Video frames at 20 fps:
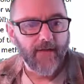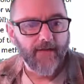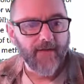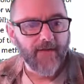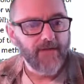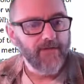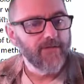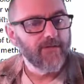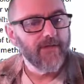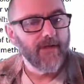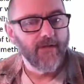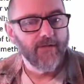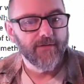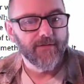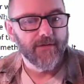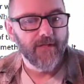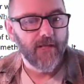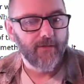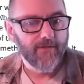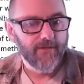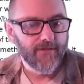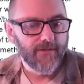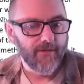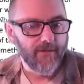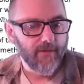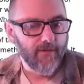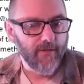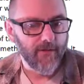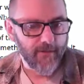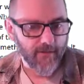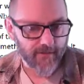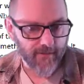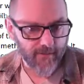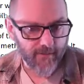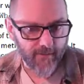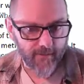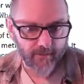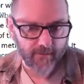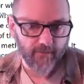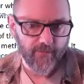And then you tell the slot machine, I want you to
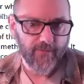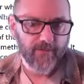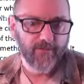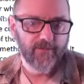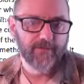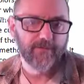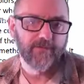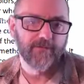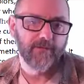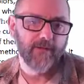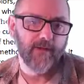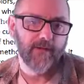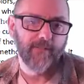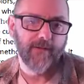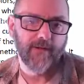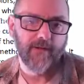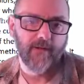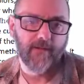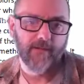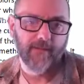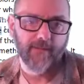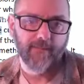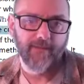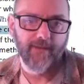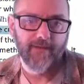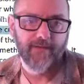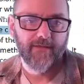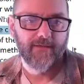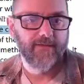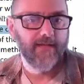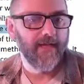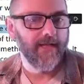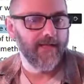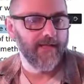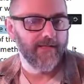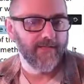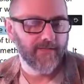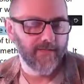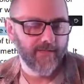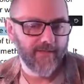spin your wheels by calling a method, and
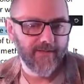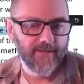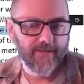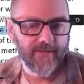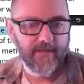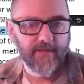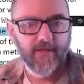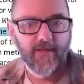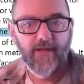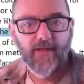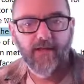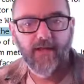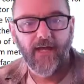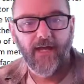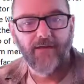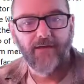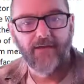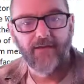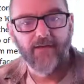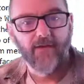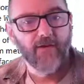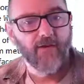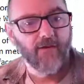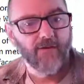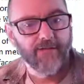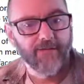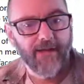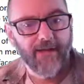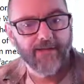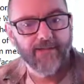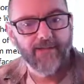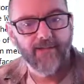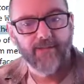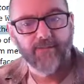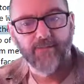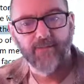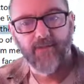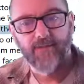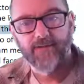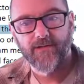it spins it. And then you can also ask
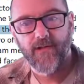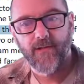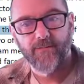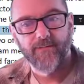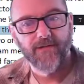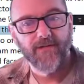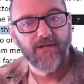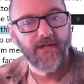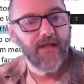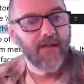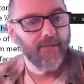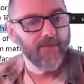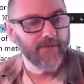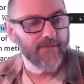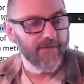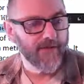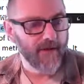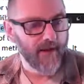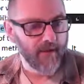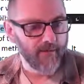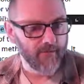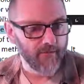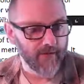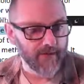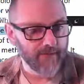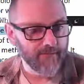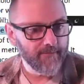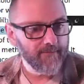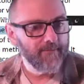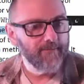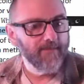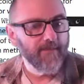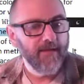the slot machine, how much did I win?